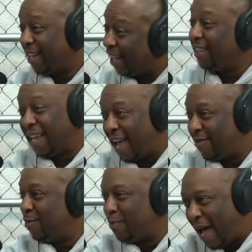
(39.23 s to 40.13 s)
They
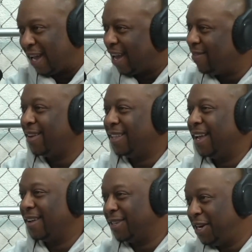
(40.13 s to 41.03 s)
gave him back
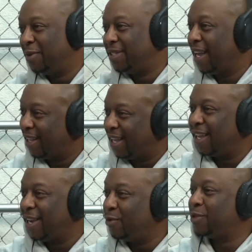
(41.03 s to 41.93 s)
everything. You know what I'm saying?
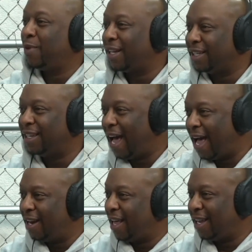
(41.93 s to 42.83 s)
Thinking he was about to
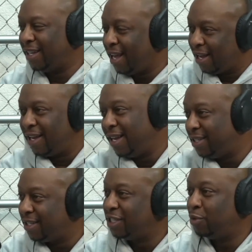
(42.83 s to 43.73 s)
die and like, yeah,
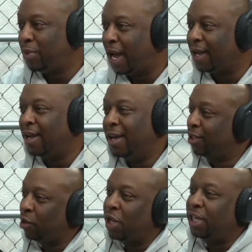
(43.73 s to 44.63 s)
here's your shit back.
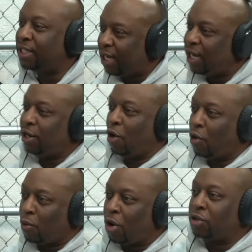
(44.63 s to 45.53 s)
So he's seen the
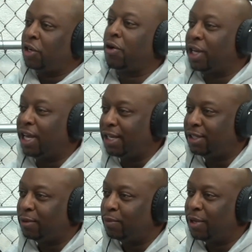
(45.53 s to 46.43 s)
whole world turn
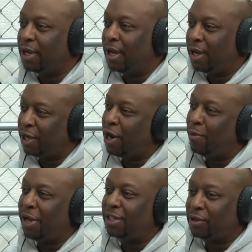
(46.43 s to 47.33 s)
against him. You know
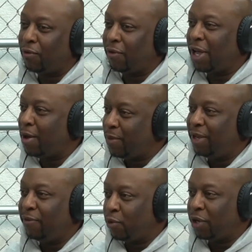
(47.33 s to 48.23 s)
what I mean? So for him,
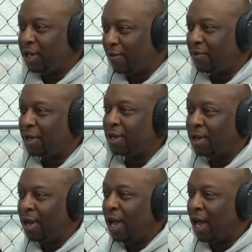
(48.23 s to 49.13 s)
he viewed it differently,
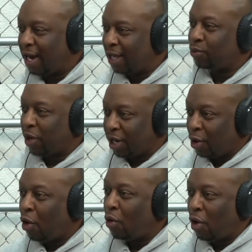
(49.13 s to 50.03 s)
and that's where the
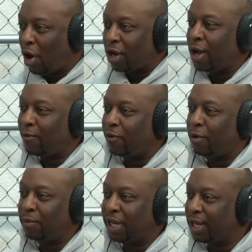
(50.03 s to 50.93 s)
cold heart come
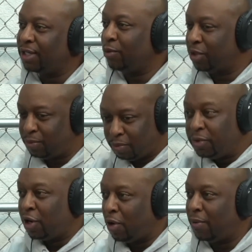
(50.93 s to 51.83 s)
from, because he was,
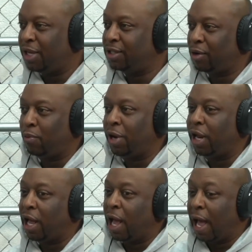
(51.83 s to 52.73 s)
you know what I mean? So,
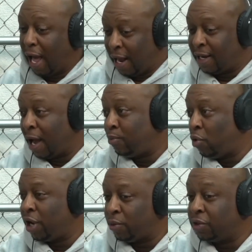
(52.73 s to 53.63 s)
but at that
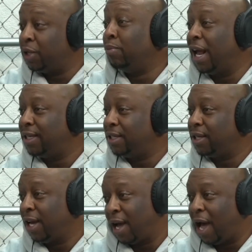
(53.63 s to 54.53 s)
point, it was a blessing.
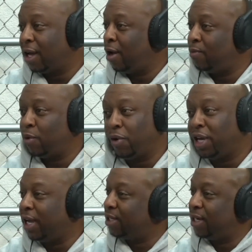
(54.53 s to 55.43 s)
Here I come, and we
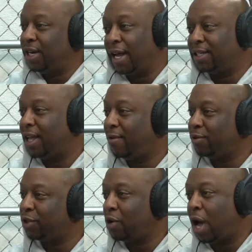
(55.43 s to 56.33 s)
get to the next
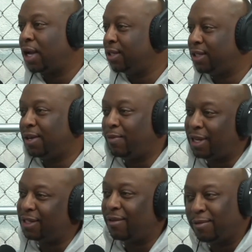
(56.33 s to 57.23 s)
level. So I consider
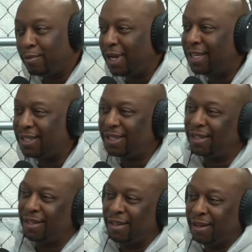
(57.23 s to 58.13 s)
myself a
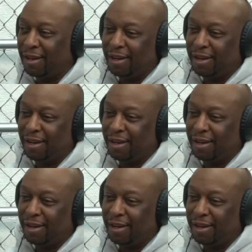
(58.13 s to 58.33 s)
blessing.